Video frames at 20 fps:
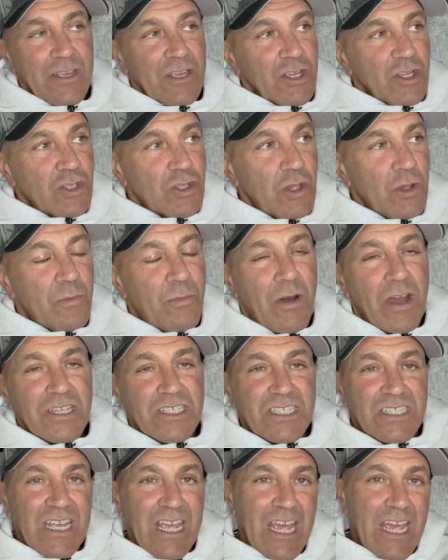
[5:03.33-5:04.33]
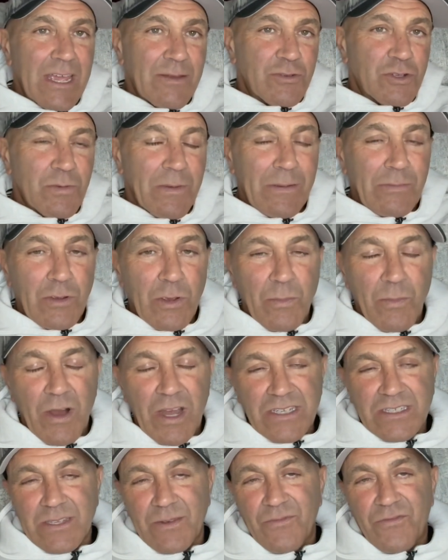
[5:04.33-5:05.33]
So you bought stamps, maybe you
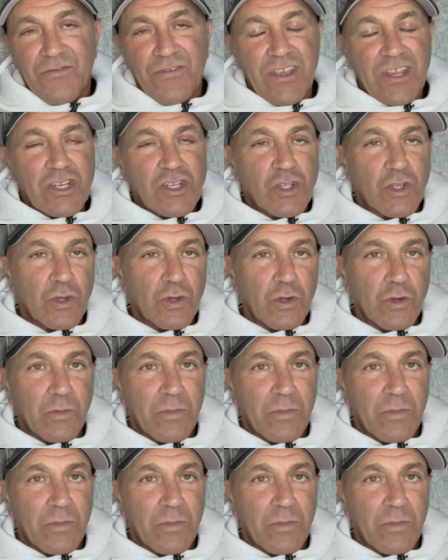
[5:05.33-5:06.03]
bought some fish too,